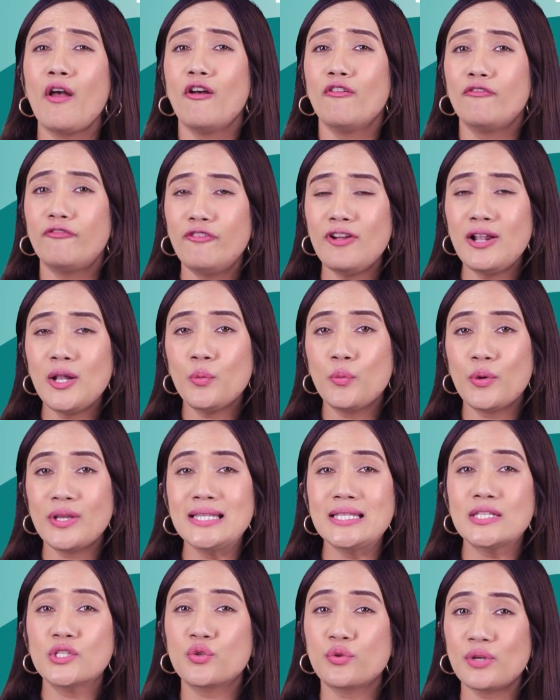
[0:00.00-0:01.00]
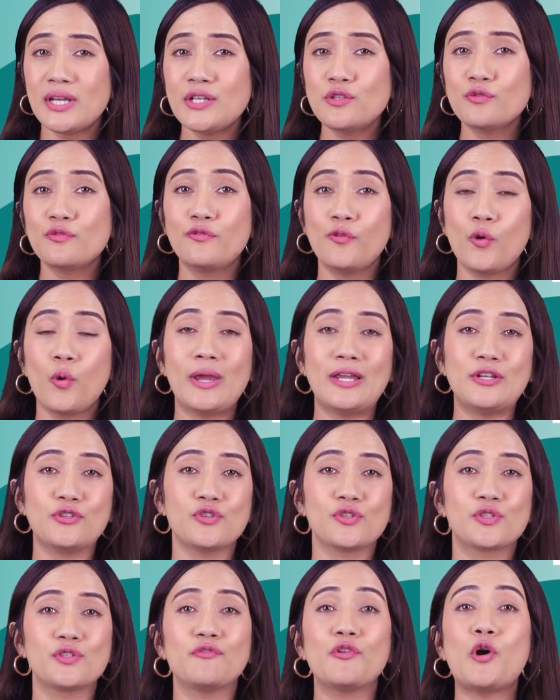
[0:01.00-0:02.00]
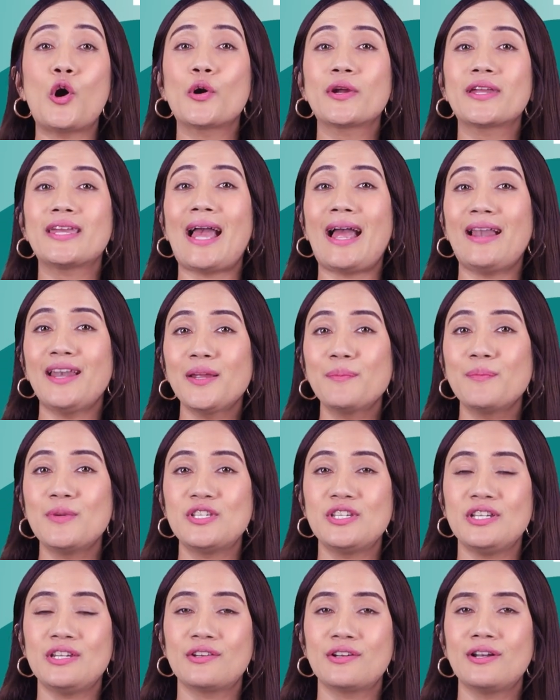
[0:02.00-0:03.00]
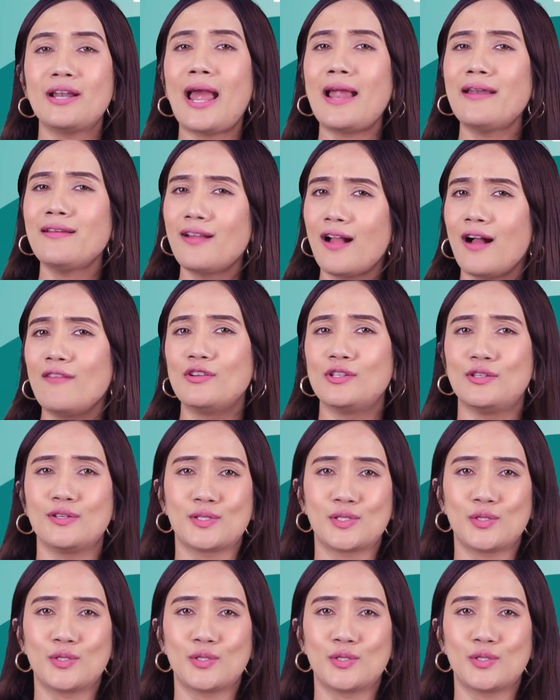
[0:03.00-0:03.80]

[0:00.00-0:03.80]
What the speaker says: fill with 3 to 4 inches of organic material and cover the